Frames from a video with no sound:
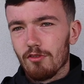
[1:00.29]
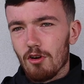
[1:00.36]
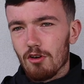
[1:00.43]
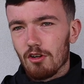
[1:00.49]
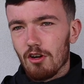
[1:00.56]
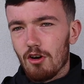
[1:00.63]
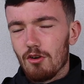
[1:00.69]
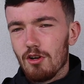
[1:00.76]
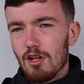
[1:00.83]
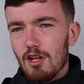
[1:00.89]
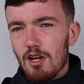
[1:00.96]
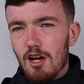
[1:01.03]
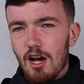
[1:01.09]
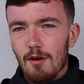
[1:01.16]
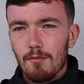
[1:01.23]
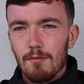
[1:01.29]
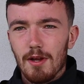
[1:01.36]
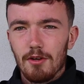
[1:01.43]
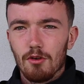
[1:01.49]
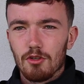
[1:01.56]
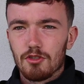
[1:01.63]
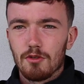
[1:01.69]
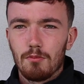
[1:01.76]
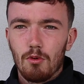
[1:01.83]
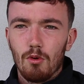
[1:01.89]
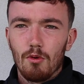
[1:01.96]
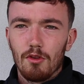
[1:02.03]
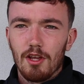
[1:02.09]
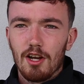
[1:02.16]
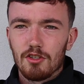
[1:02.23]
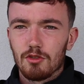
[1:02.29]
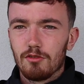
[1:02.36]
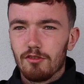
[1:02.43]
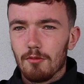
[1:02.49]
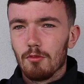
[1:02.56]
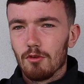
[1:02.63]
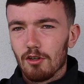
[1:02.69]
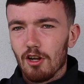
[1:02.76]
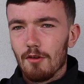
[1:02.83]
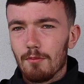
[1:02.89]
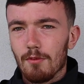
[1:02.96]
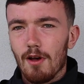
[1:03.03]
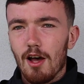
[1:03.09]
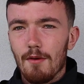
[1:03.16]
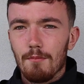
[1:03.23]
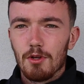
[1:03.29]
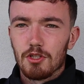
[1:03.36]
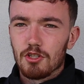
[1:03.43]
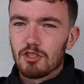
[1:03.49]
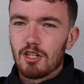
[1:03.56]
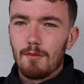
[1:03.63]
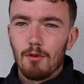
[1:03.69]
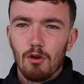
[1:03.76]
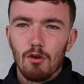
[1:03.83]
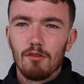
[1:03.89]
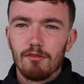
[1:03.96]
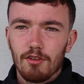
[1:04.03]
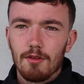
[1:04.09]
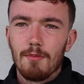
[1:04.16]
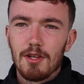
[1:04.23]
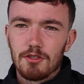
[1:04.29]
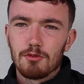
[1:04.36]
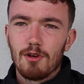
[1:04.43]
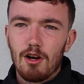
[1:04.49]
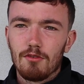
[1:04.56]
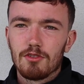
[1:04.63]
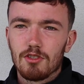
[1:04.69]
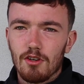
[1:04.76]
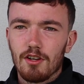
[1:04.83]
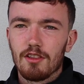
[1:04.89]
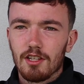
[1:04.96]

with Argyle, may not support the actual football club, but just come along for the mental health side